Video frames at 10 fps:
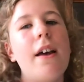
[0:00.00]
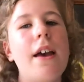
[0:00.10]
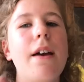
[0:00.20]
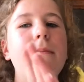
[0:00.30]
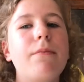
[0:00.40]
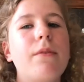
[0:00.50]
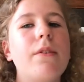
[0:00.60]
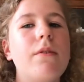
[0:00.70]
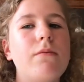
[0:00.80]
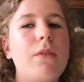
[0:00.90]
him,
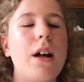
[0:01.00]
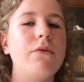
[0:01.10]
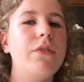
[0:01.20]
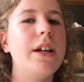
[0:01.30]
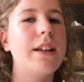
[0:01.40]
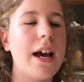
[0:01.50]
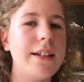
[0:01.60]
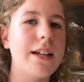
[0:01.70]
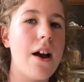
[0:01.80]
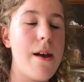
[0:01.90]

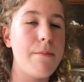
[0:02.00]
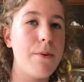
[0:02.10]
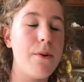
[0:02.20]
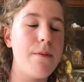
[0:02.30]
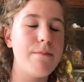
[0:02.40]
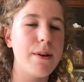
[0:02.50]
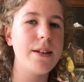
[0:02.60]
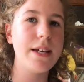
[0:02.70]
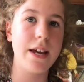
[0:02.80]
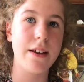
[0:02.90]
realize how important
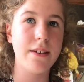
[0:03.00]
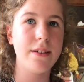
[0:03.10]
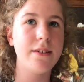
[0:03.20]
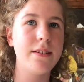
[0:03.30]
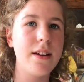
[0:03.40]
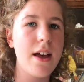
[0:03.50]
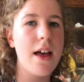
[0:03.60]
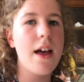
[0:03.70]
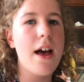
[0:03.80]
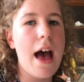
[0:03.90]
Buddy is?
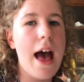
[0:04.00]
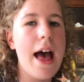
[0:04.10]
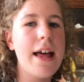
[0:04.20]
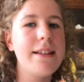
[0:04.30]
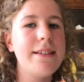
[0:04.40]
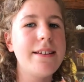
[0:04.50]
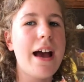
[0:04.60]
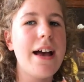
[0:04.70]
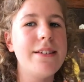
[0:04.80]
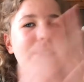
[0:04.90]
And
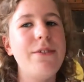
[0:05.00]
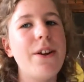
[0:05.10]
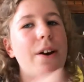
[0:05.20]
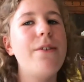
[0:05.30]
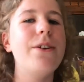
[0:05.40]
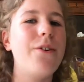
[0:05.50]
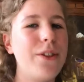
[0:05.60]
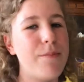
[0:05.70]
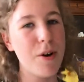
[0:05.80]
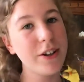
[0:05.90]
as you know, in all
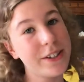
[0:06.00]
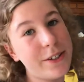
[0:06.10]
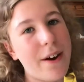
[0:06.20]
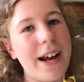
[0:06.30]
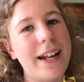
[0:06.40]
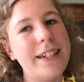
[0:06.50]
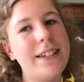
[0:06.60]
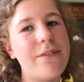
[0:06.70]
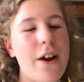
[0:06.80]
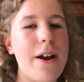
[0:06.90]
the books,
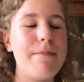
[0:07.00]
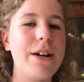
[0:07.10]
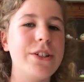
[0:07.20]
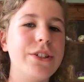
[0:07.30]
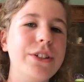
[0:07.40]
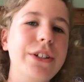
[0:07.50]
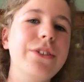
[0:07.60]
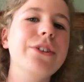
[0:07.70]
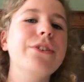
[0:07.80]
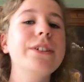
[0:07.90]
Twilight's a very magical
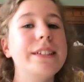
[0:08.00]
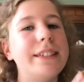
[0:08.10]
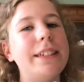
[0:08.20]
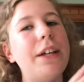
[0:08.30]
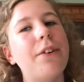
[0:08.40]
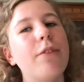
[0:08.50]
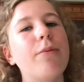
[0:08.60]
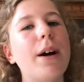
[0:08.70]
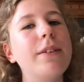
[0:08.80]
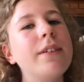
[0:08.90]
unicorn, a secret
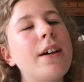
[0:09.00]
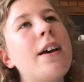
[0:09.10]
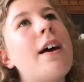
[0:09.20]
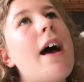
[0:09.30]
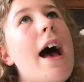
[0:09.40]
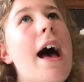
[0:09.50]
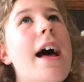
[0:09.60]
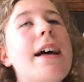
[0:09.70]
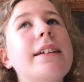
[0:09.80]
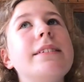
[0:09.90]
one.
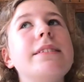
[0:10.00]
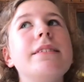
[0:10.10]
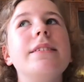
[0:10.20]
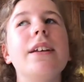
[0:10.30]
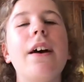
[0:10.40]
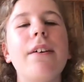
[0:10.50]
And